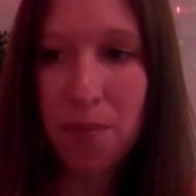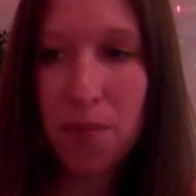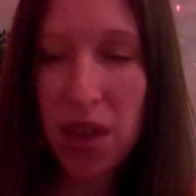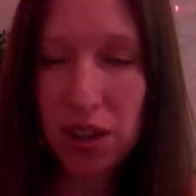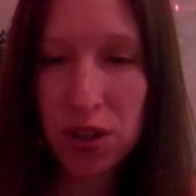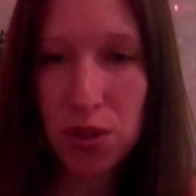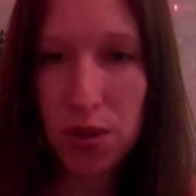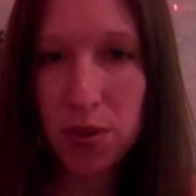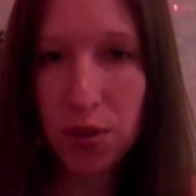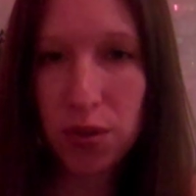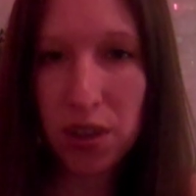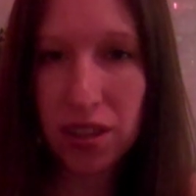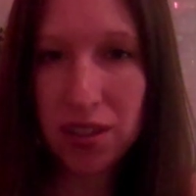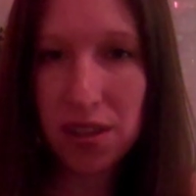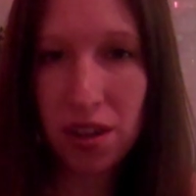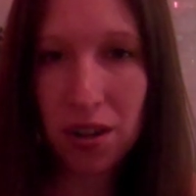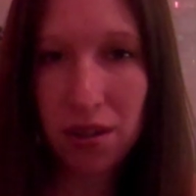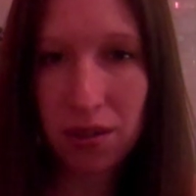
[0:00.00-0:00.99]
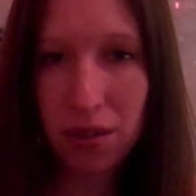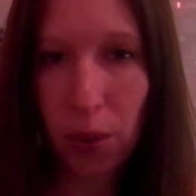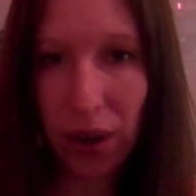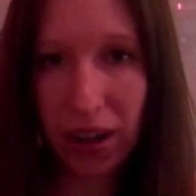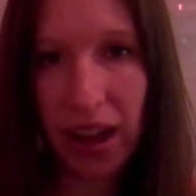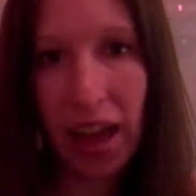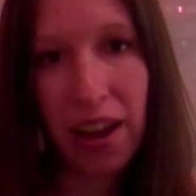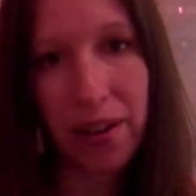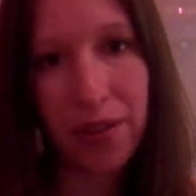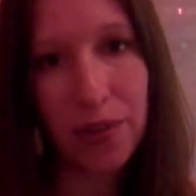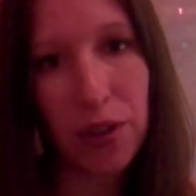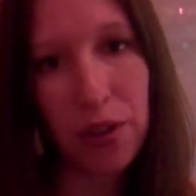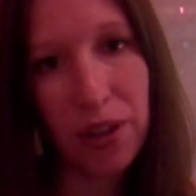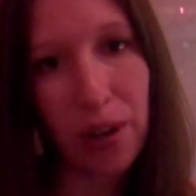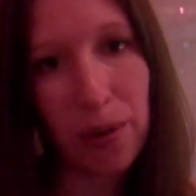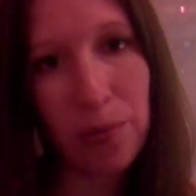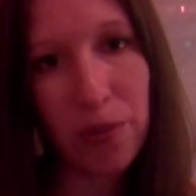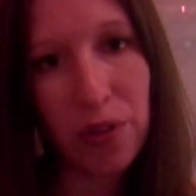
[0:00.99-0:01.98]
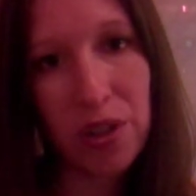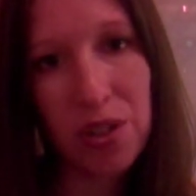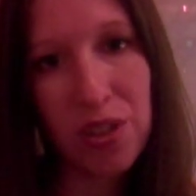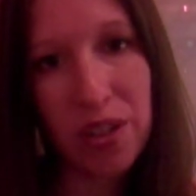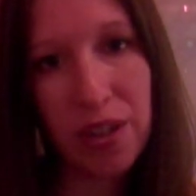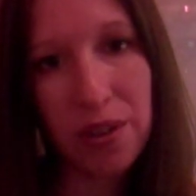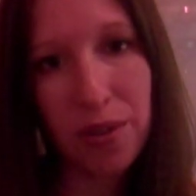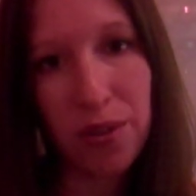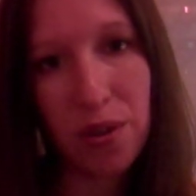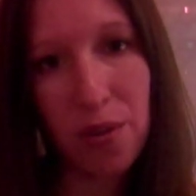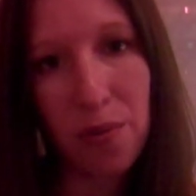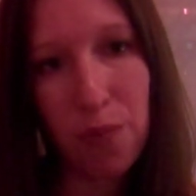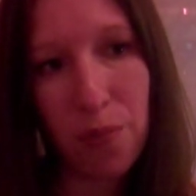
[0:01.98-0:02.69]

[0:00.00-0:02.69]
makes you do things that are quite out of your comfort zone,